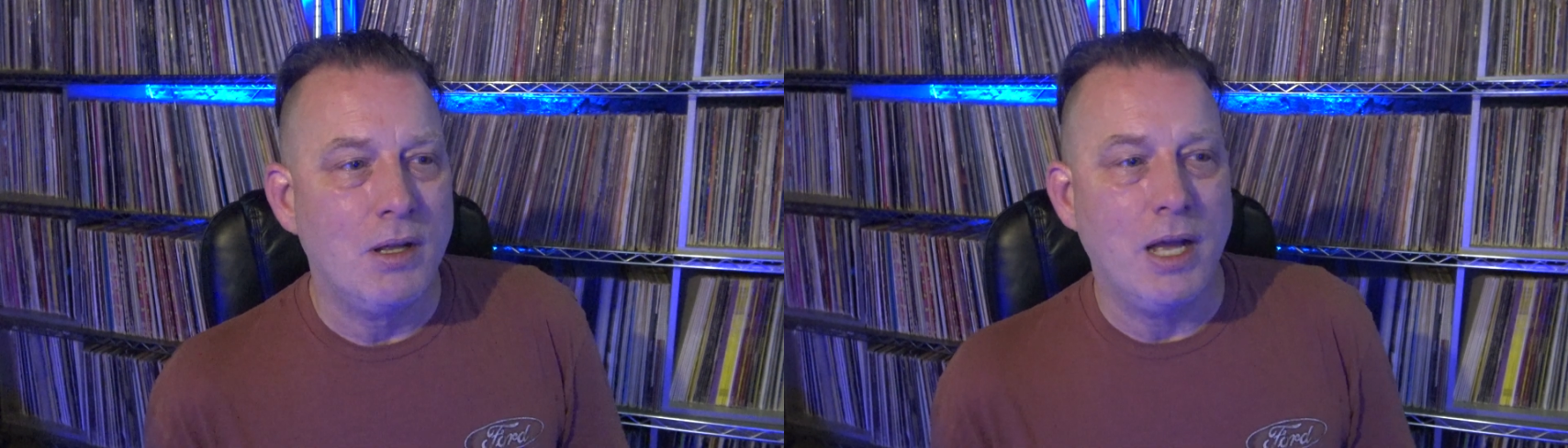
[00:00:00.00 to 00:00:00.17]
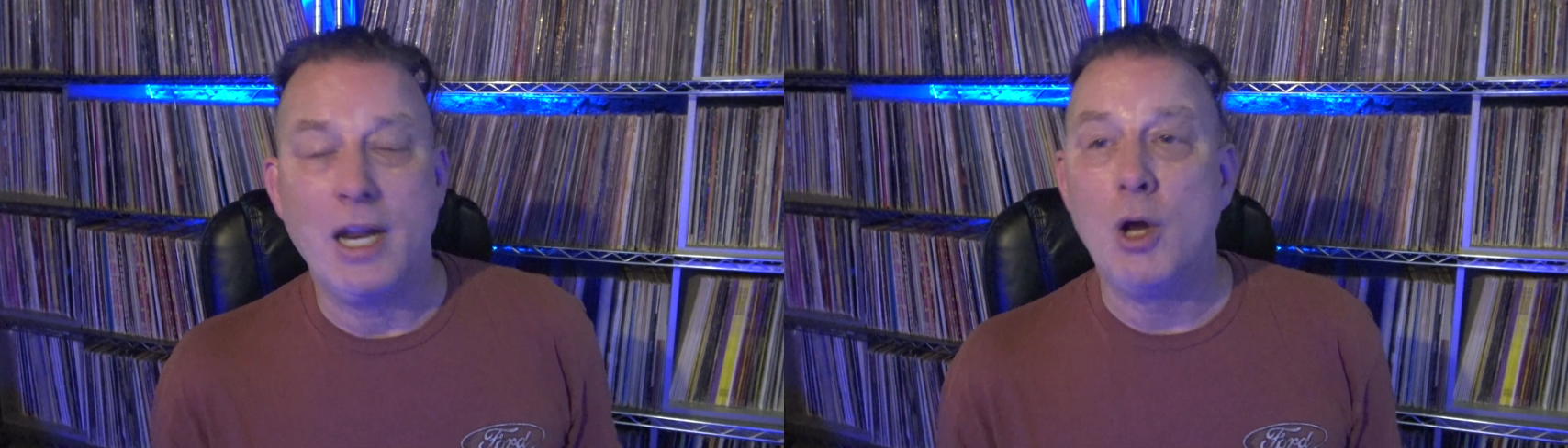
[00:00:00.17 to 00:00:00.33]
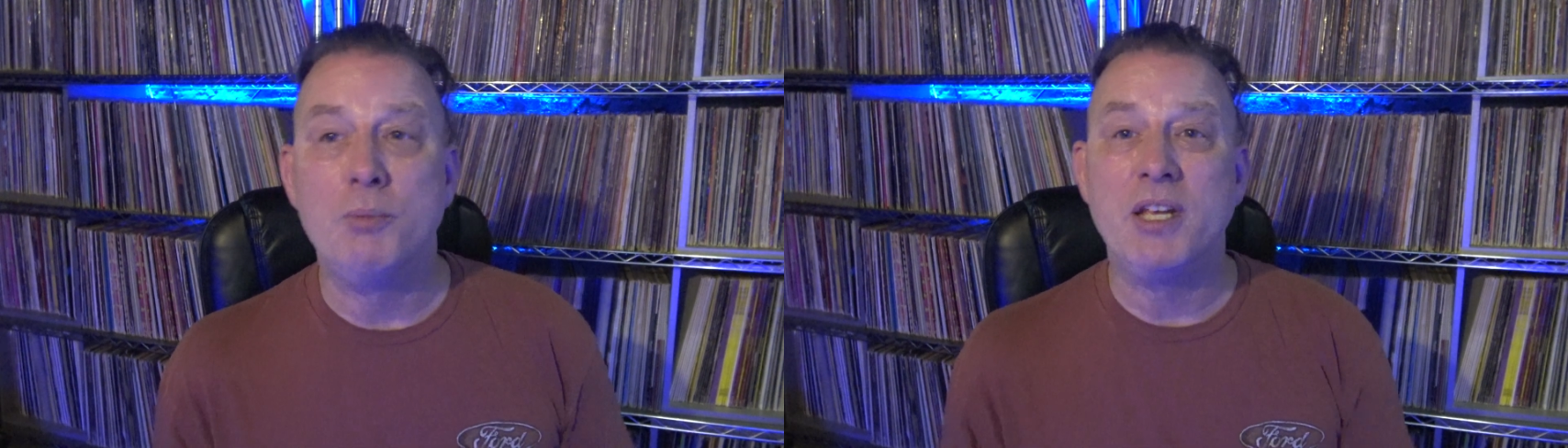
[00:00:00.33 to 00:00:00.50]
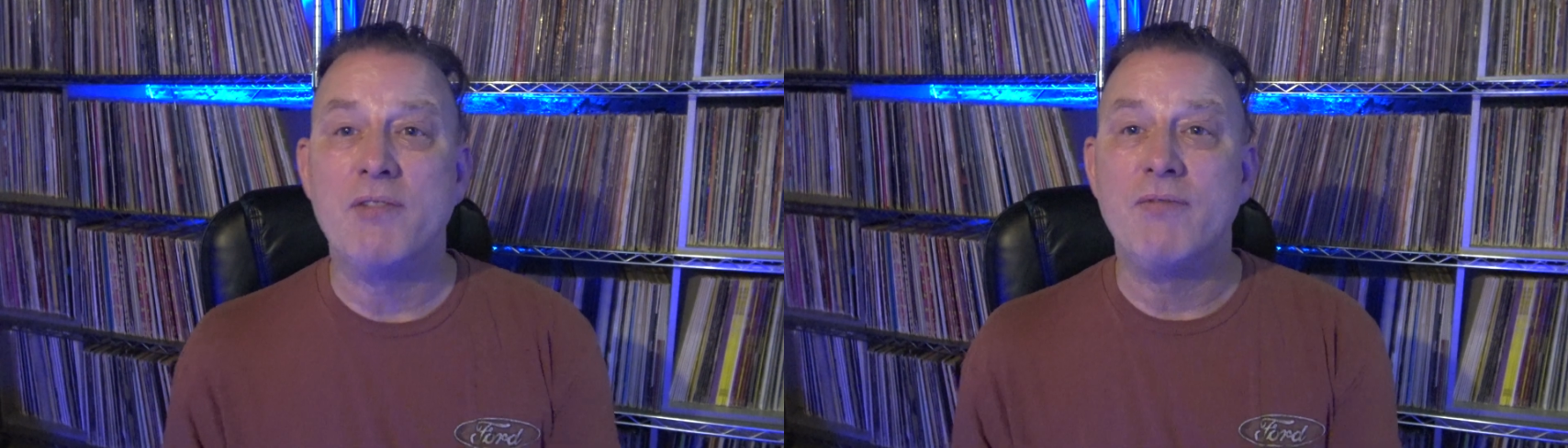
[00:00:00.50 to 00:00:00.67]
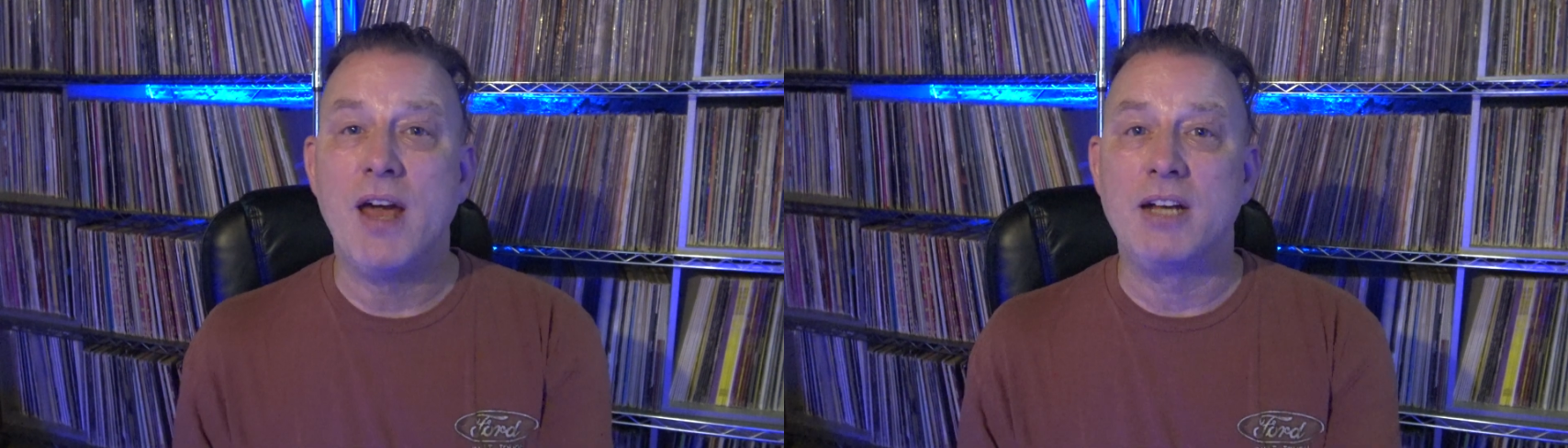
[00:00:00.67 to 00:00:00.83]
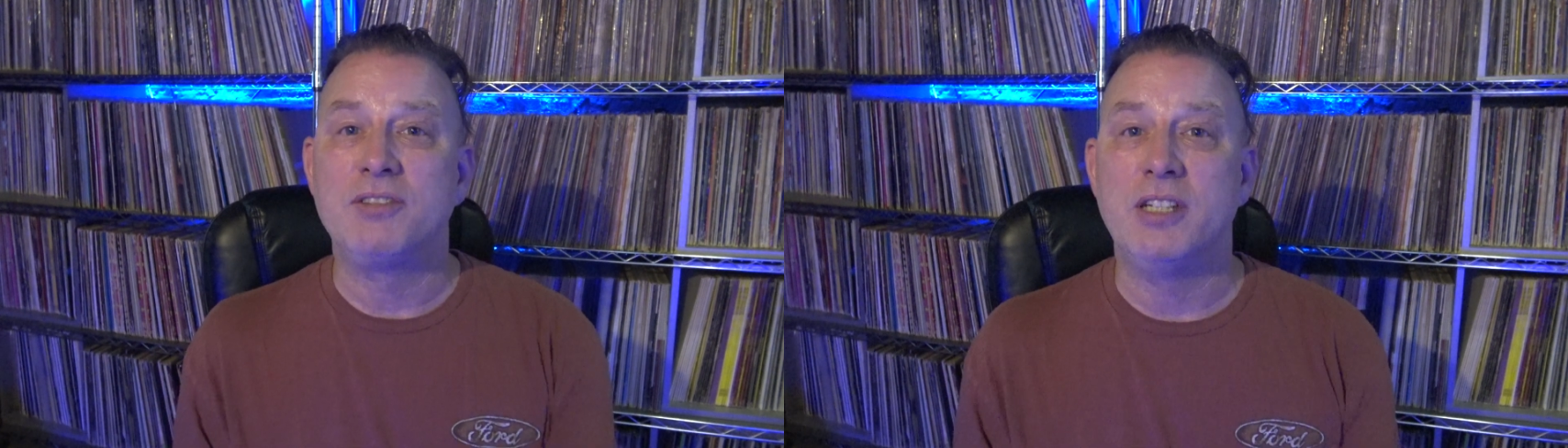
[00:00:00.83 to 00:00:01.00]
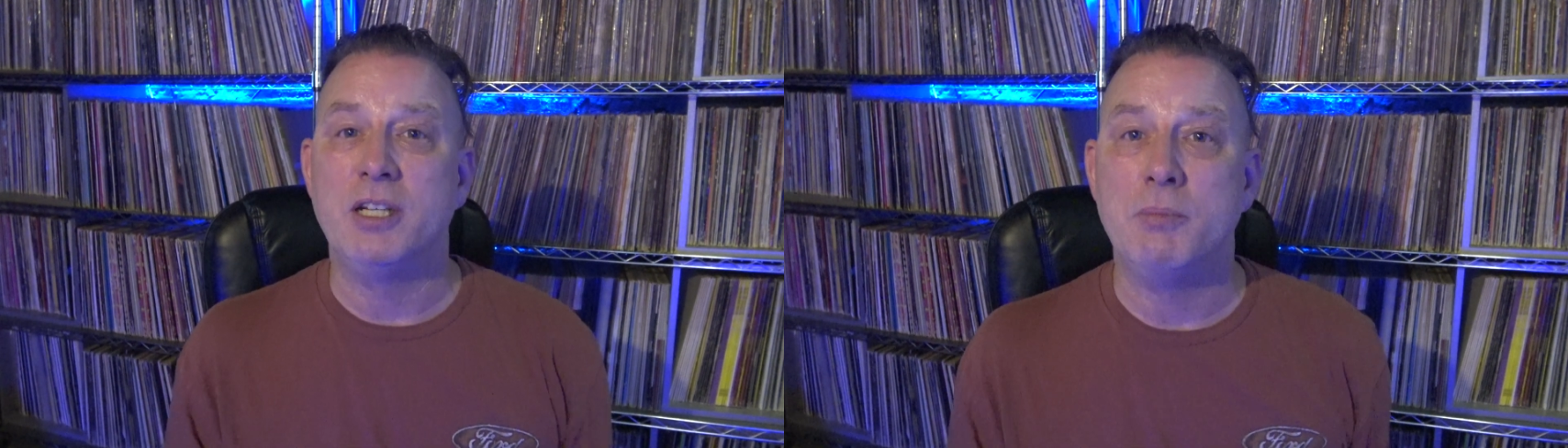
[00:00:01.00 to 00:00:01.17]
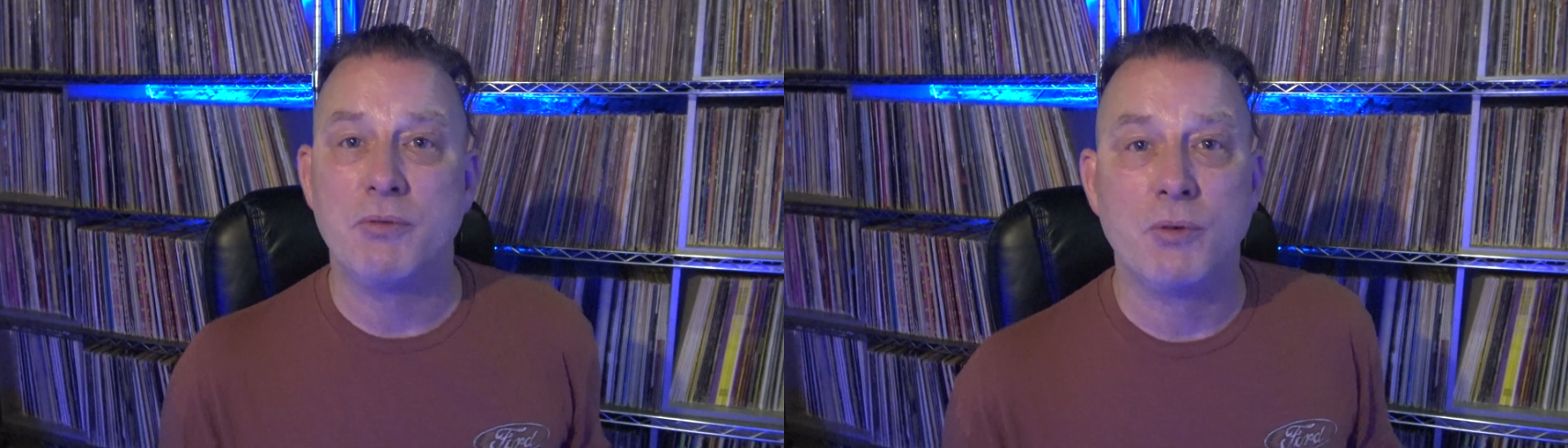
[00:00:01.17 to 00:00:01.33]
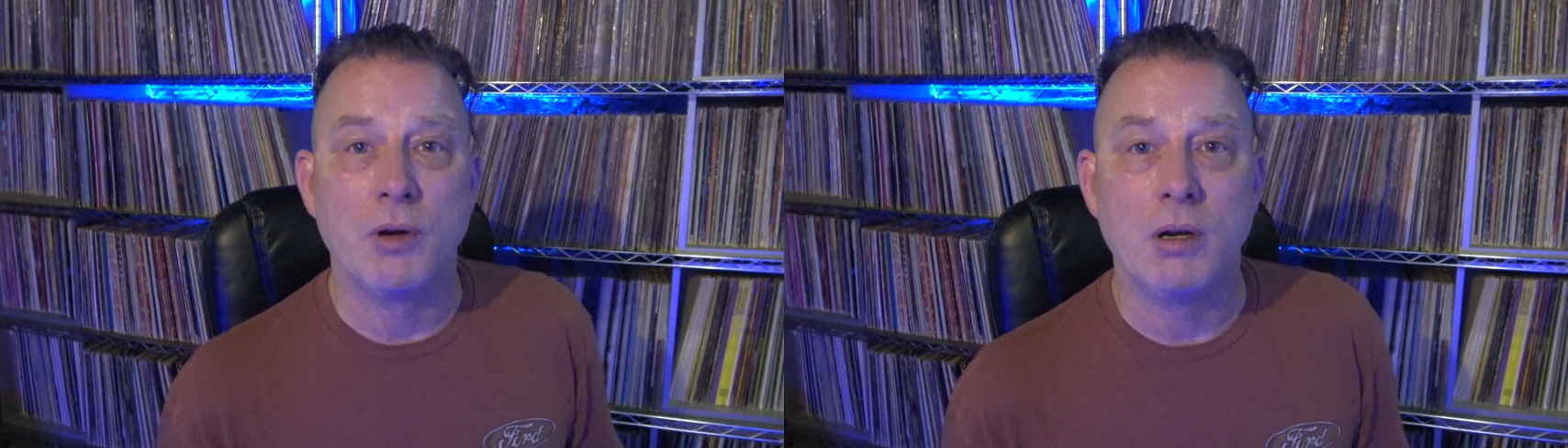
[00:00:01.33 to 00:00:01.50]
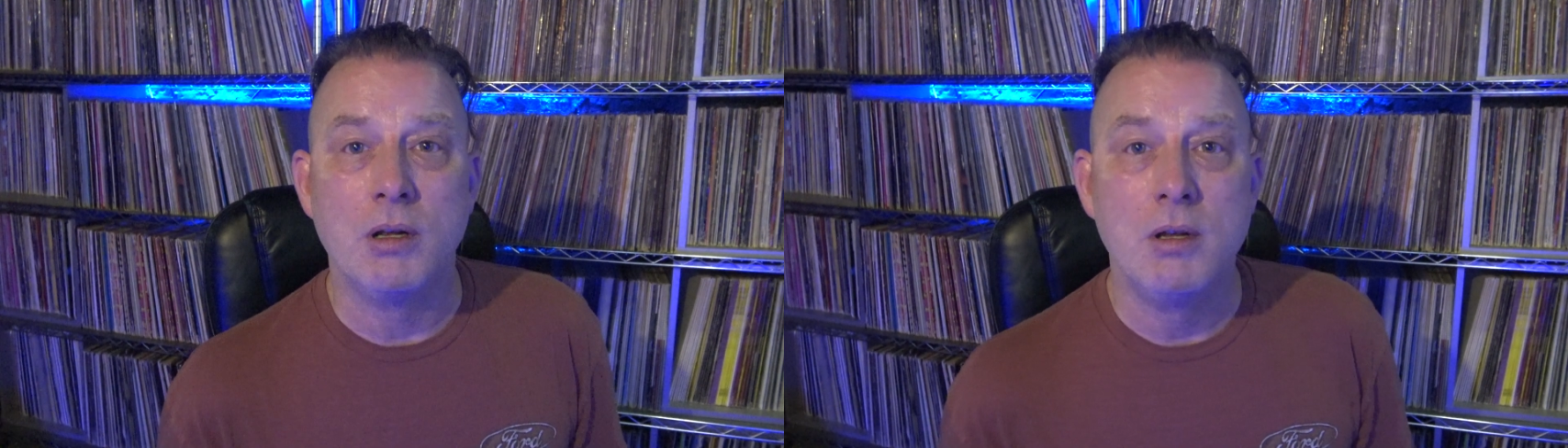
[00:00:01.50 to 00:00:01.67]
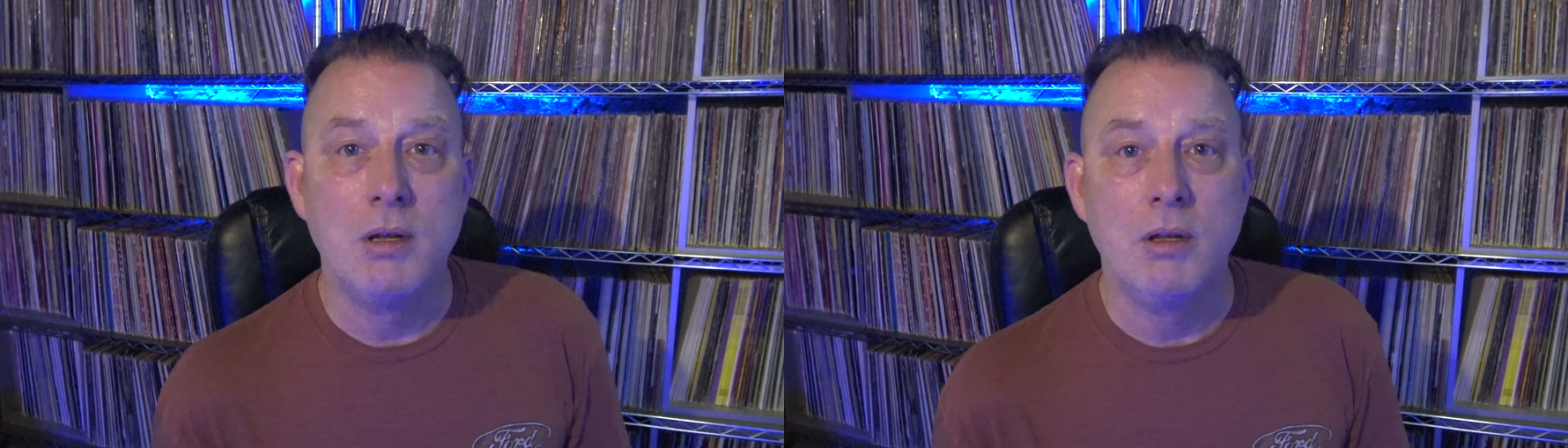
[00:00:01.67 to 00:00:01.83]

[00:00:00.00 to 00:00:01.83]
And I hope to get vaccinated before